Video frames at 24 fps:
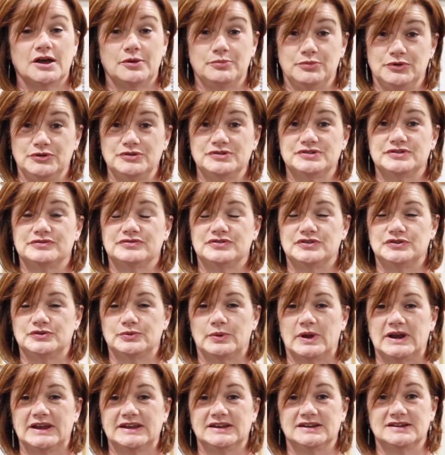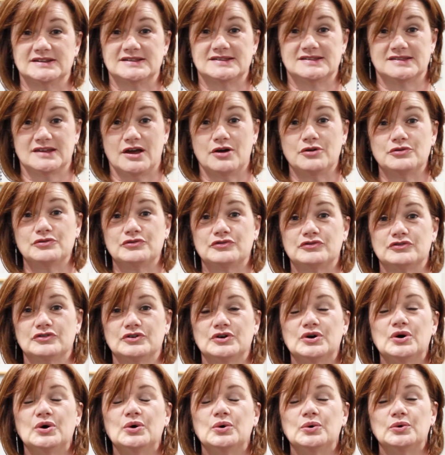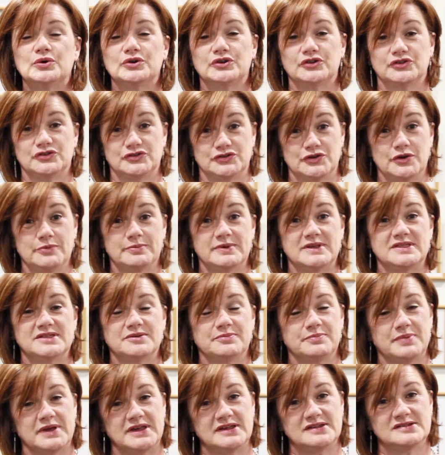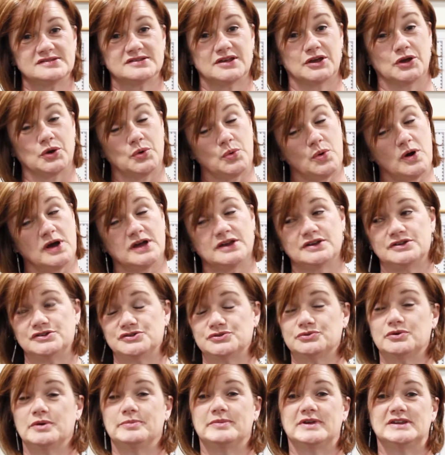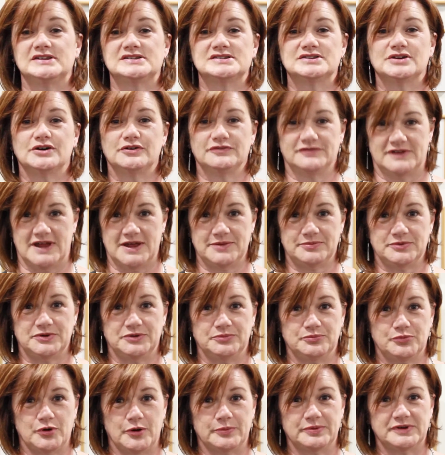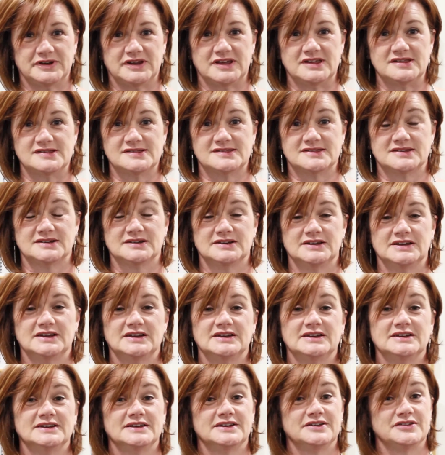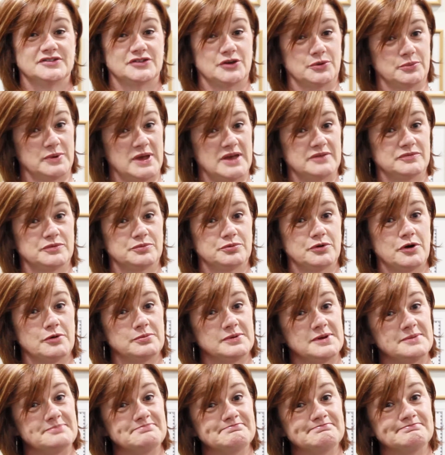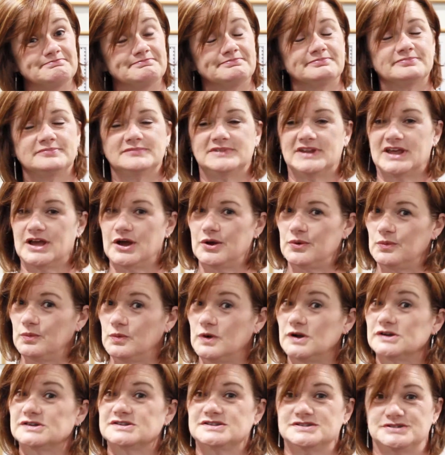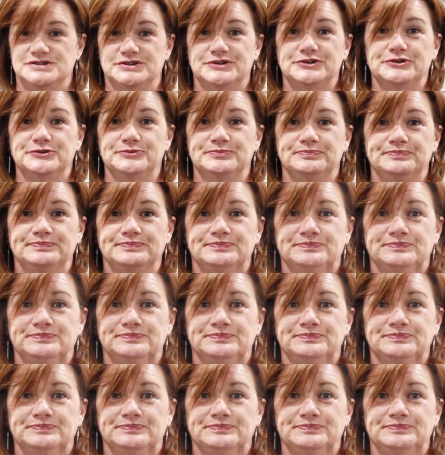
abuse of the dwelling itself, or disturbing the peace and quiet enjoyment of neighbouring properties. So we have a problem. Now what to do?